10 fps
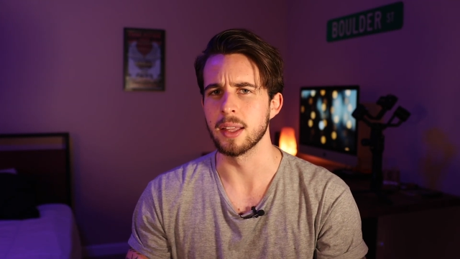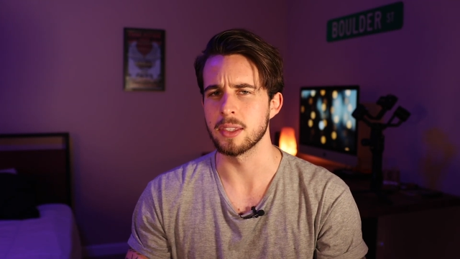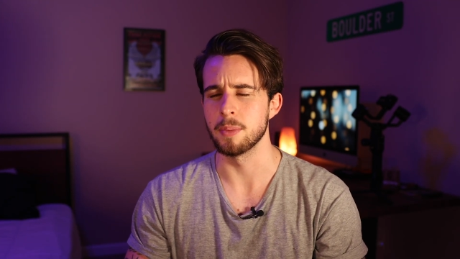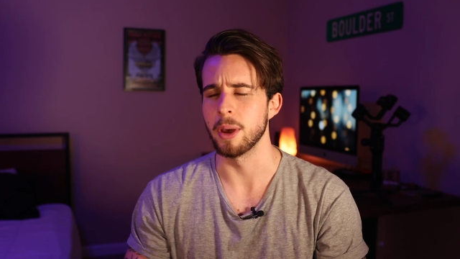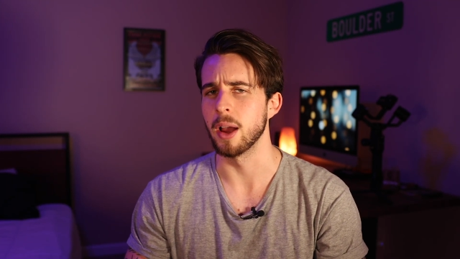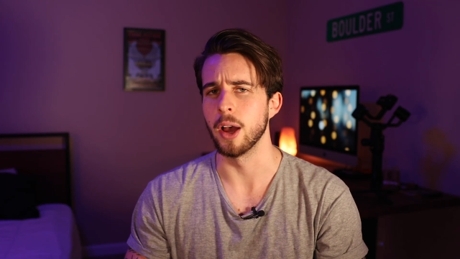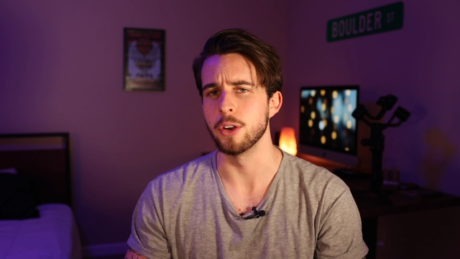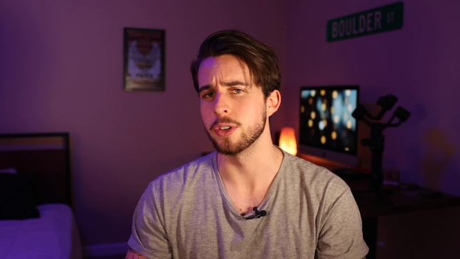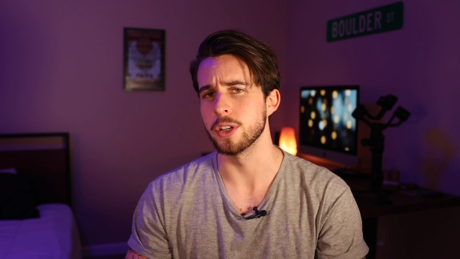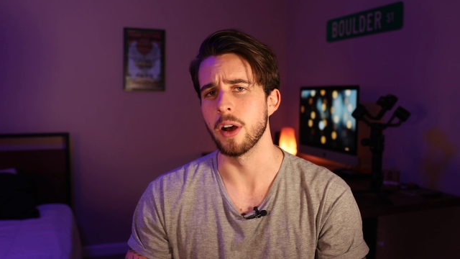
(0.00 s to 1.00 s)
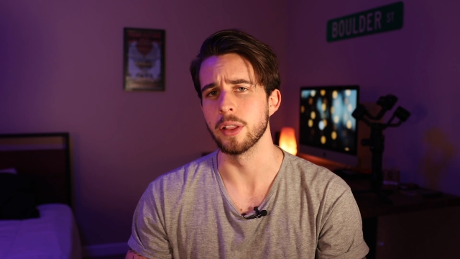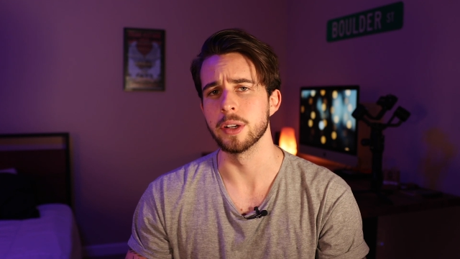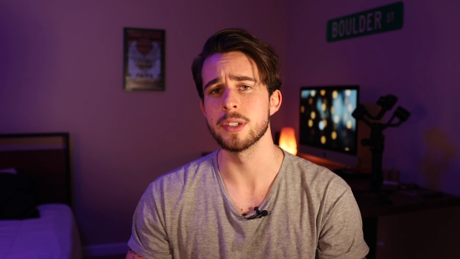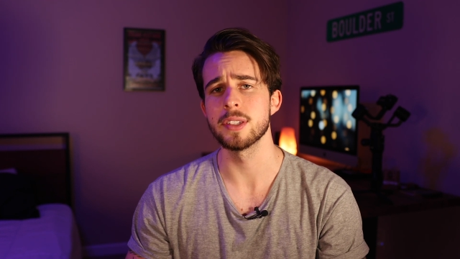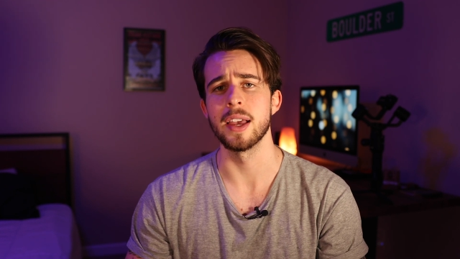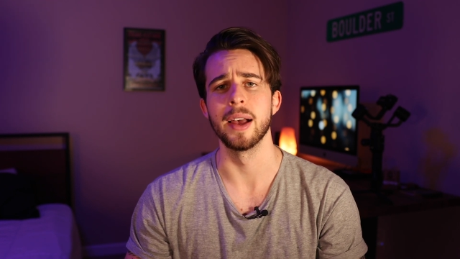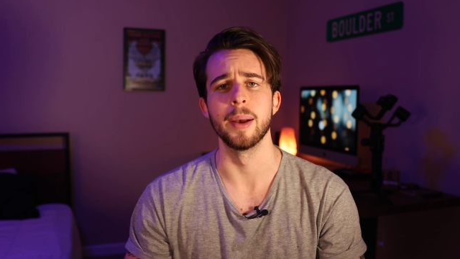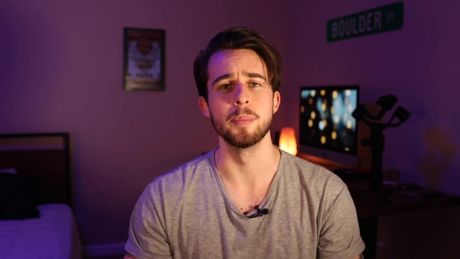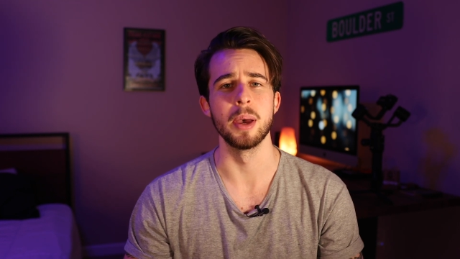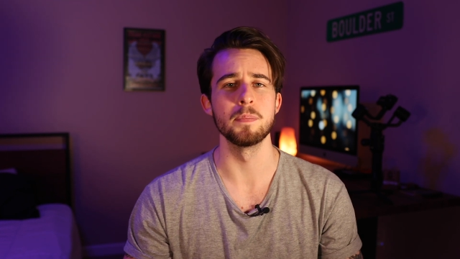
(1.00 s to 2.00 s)
That's about
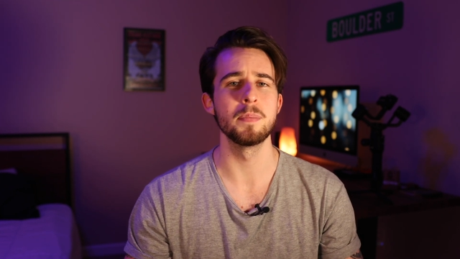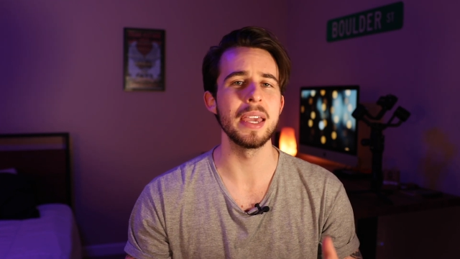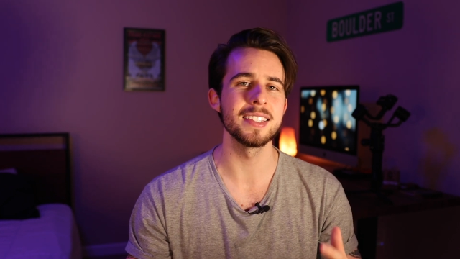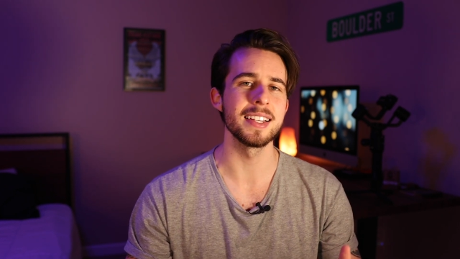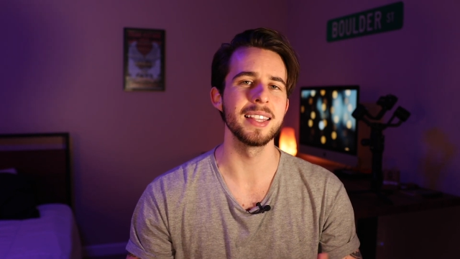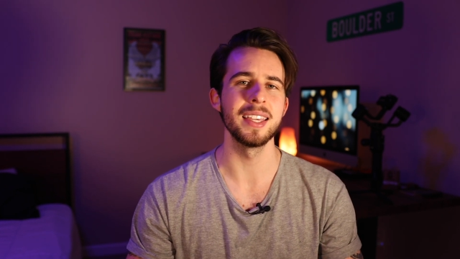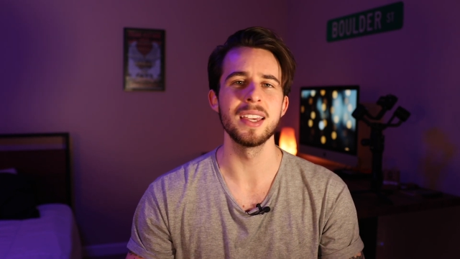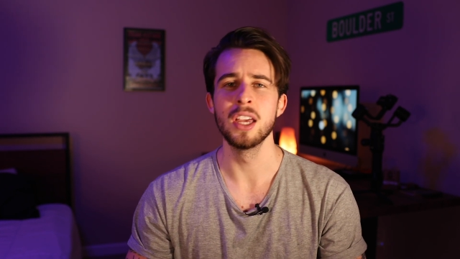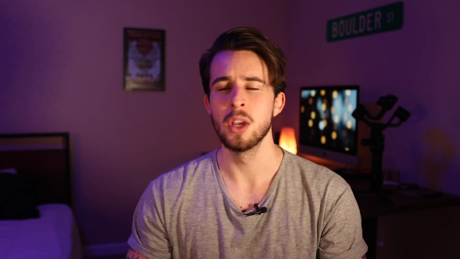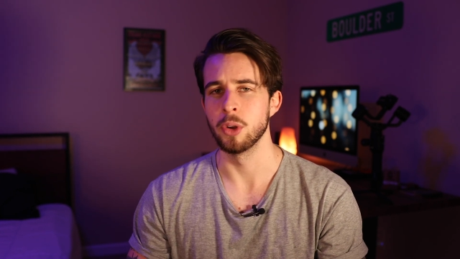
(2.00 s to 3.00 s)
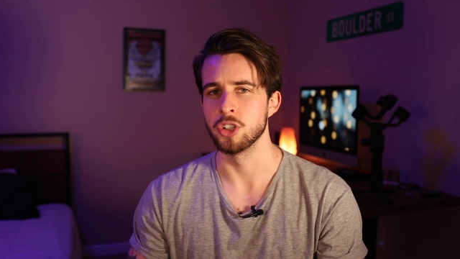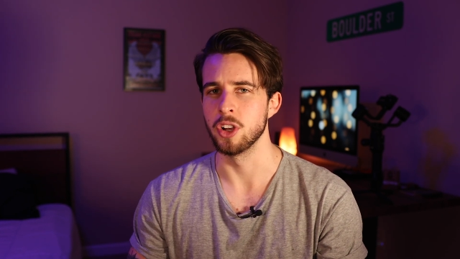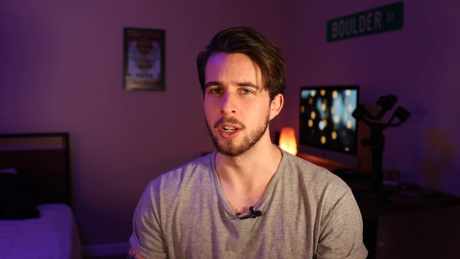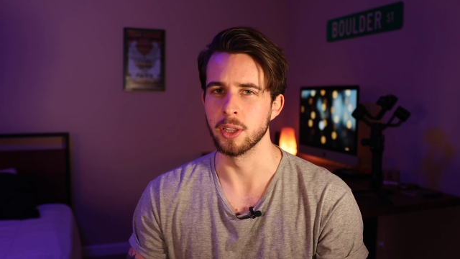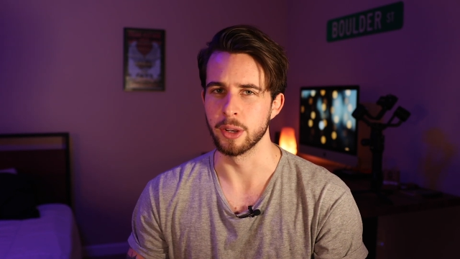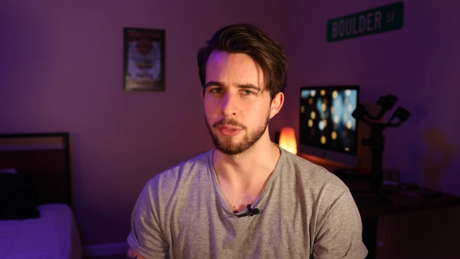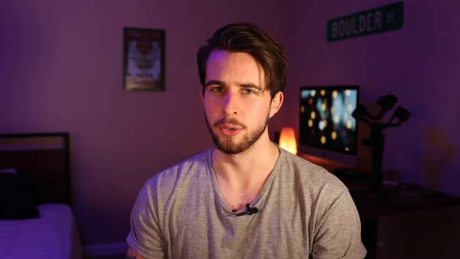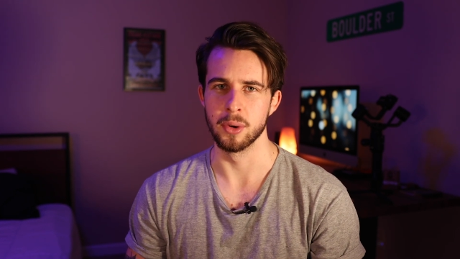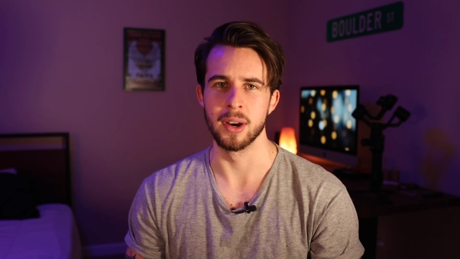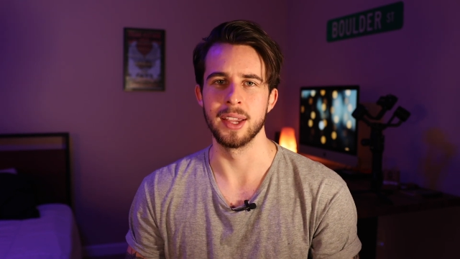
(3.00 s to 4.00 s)
$100. But basically what you're gonna look
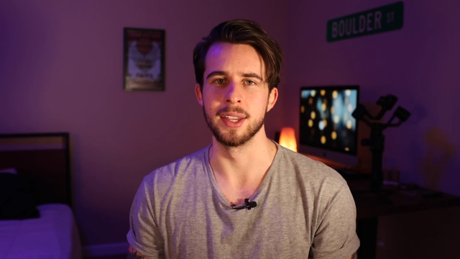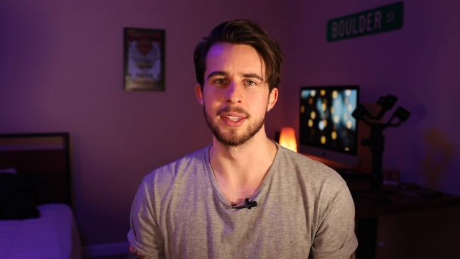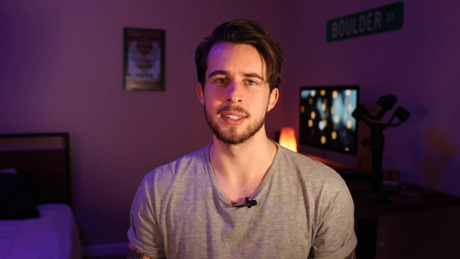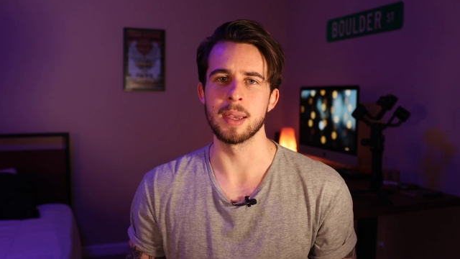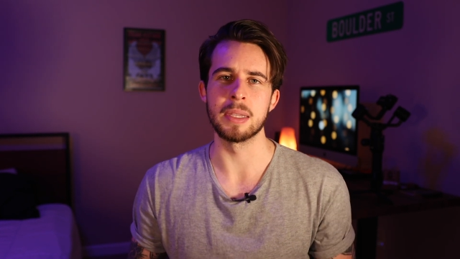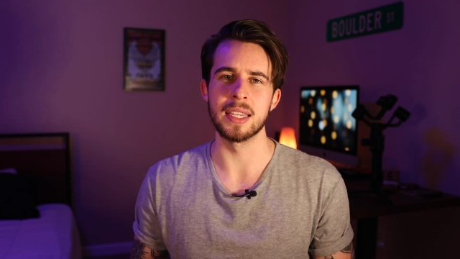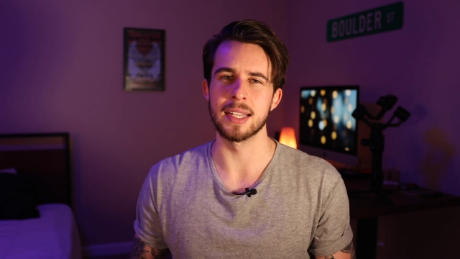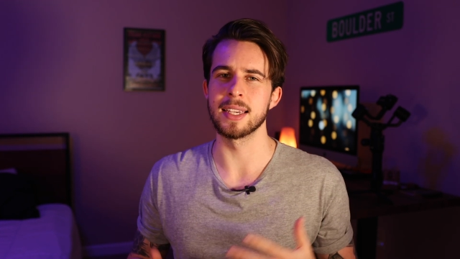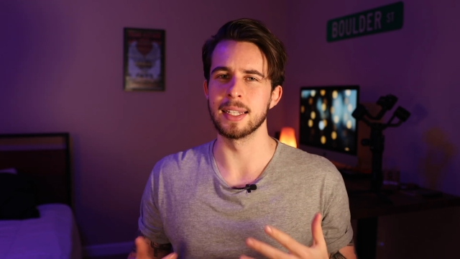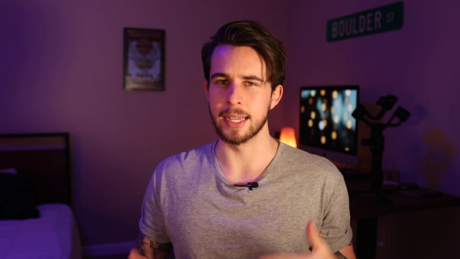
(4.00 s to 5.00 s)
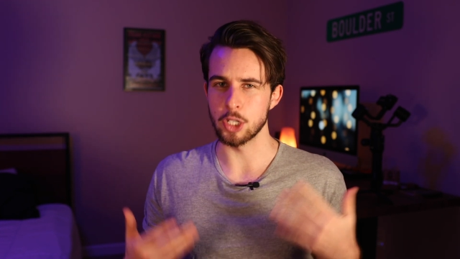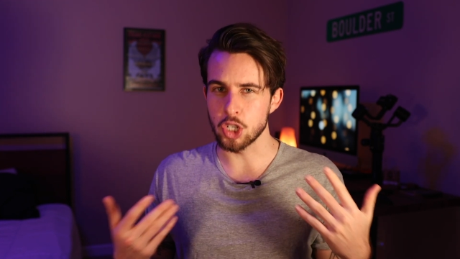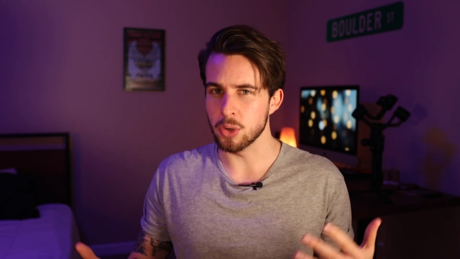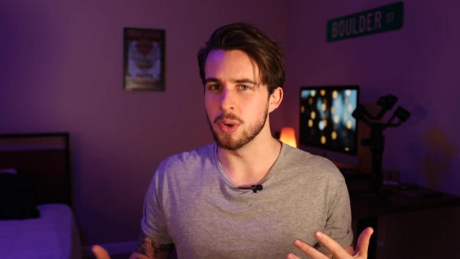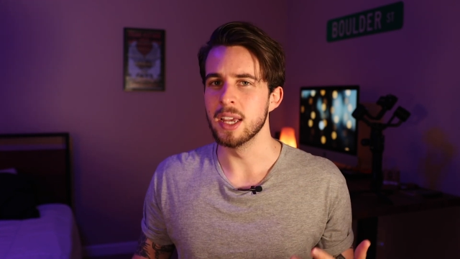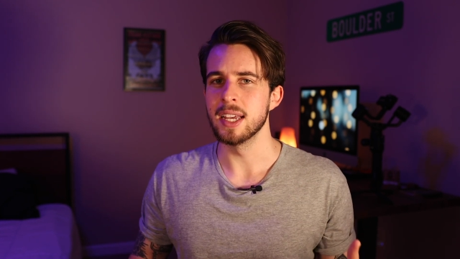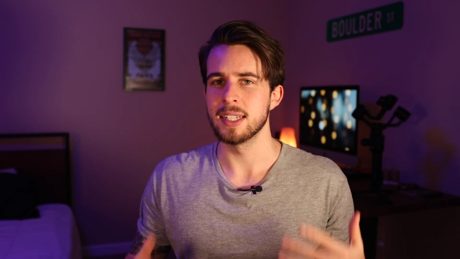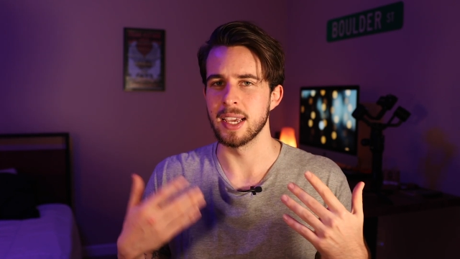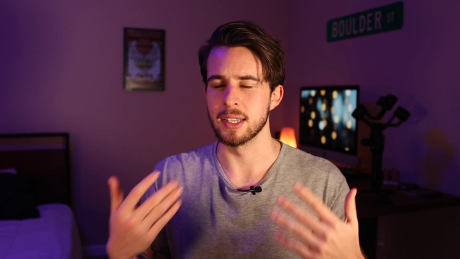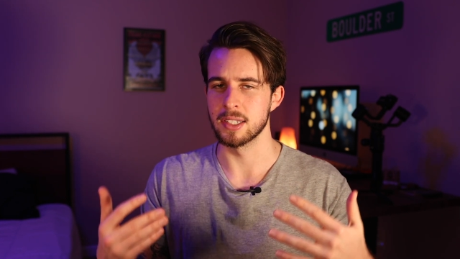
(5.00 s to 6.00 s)
for is something that's gonna let you
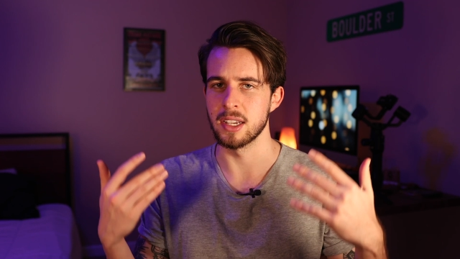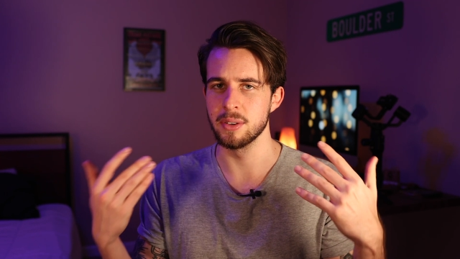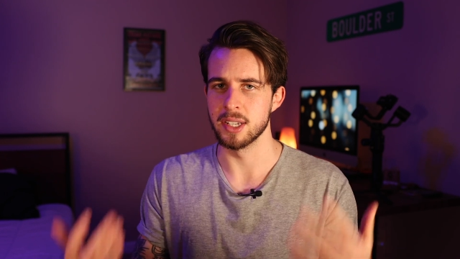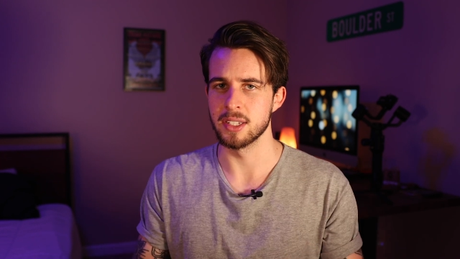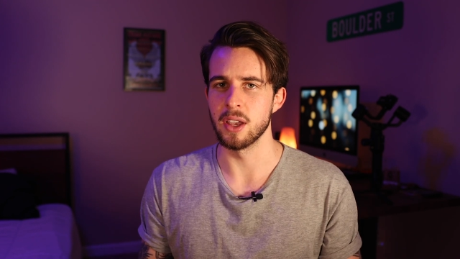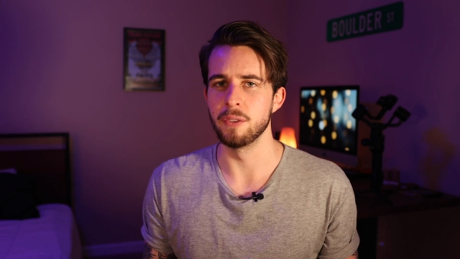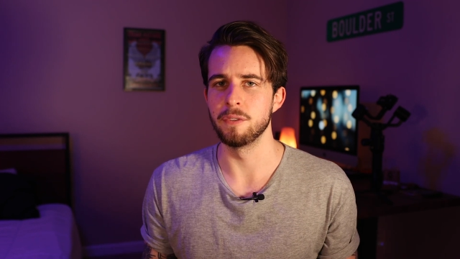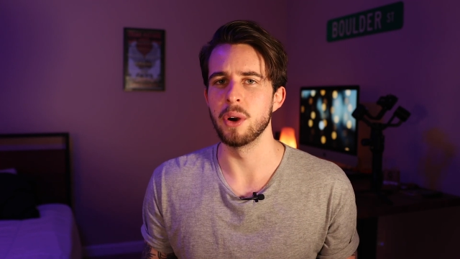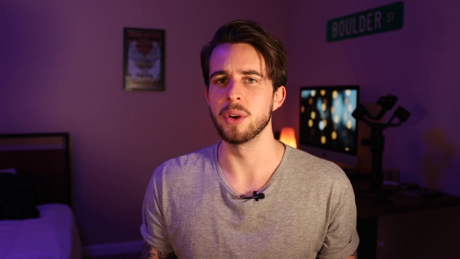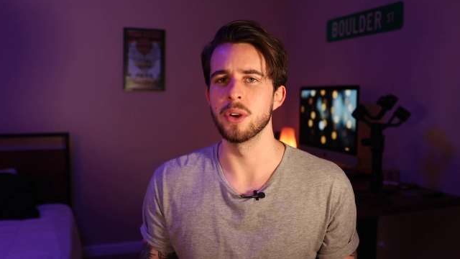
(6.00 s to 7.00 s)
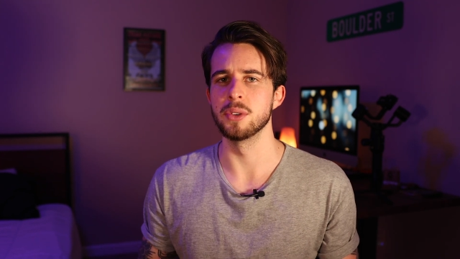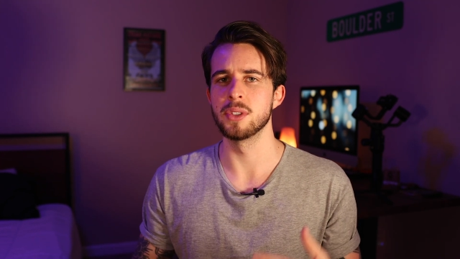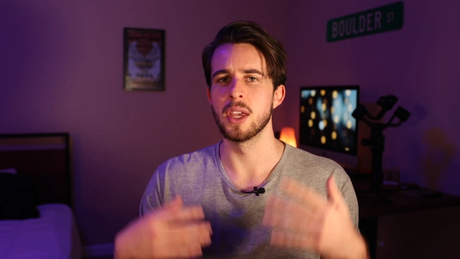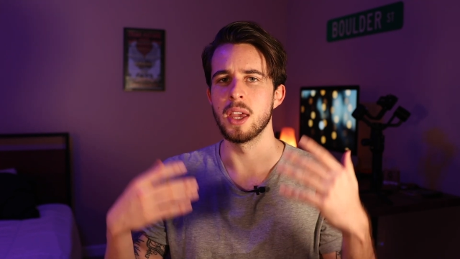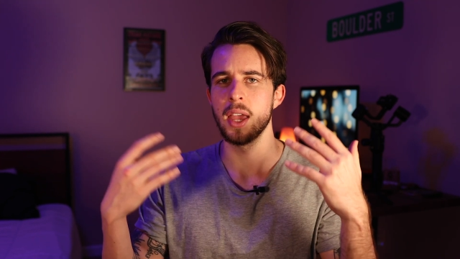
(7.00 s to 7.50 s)
take a series of photos